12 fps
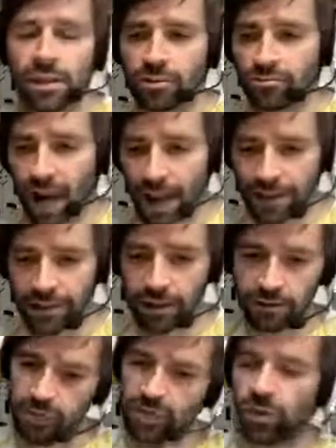So this
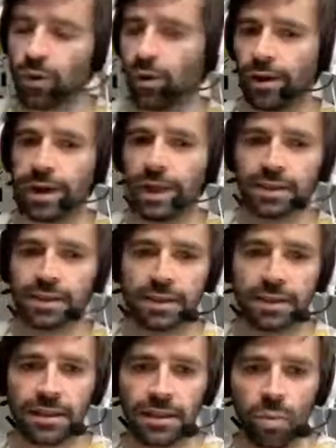is the rate of
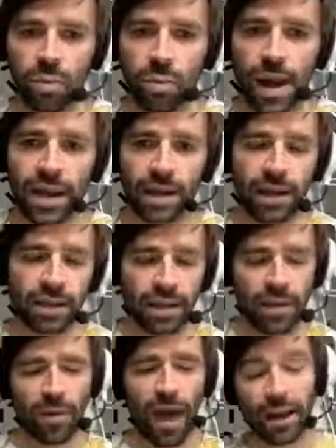scoring. This
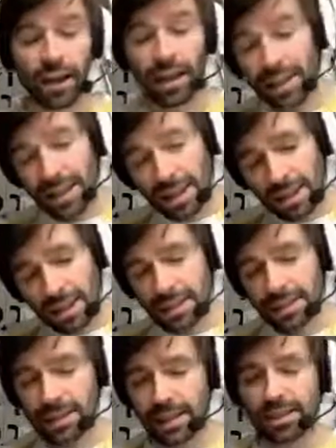is the way I think
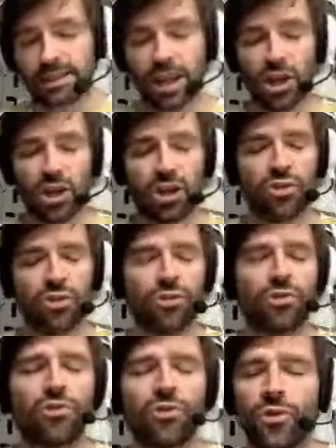about it. And
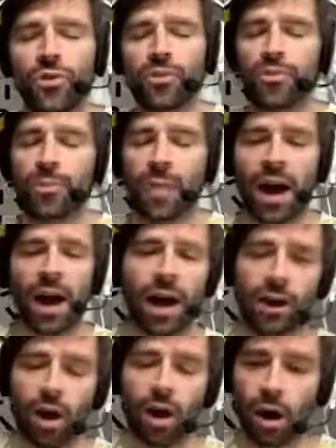this is a
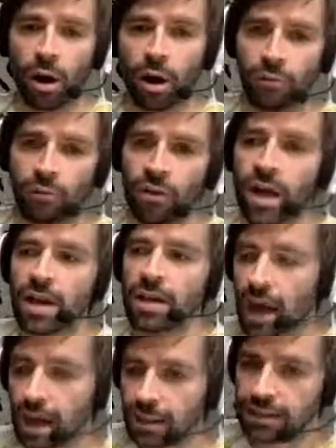huge part
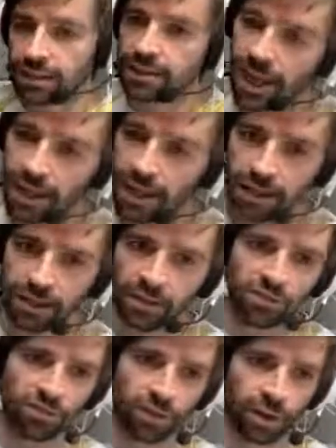of
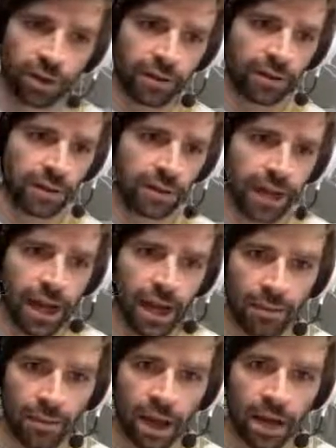understanding the
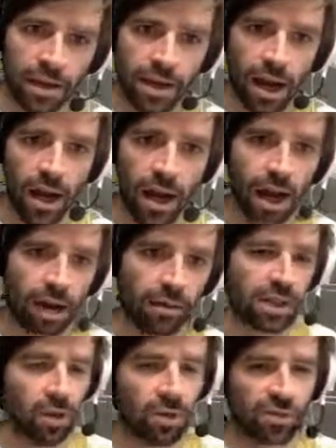story of a
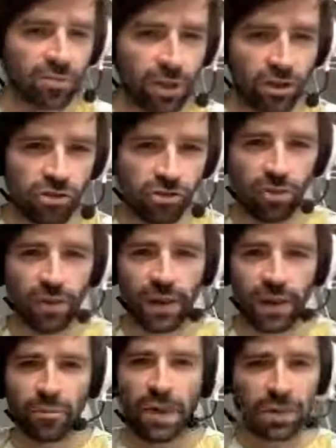game.
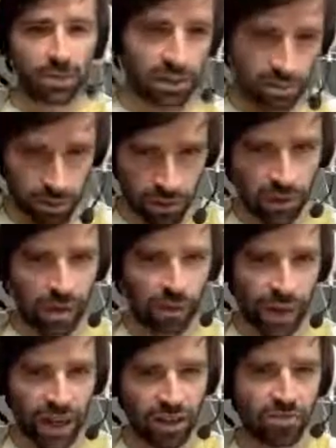I wasn't really sure whether to
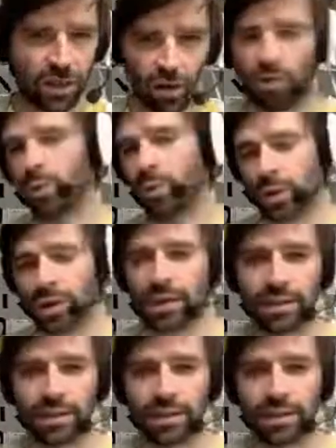bundle this with clock